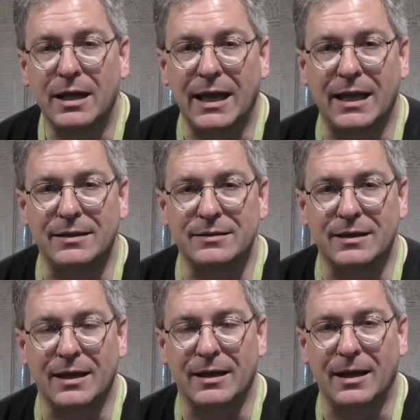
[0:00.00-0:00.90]
And
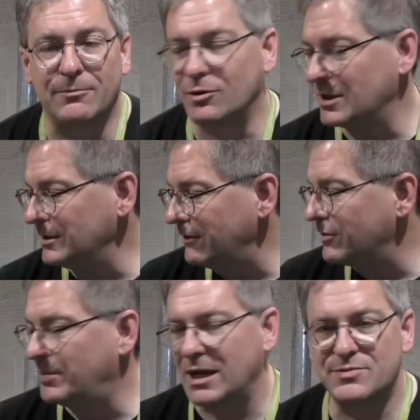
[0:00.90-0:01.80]
I'm going to leave
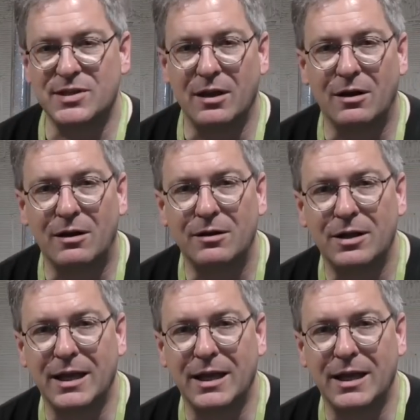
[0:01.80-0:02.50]
the pipes here,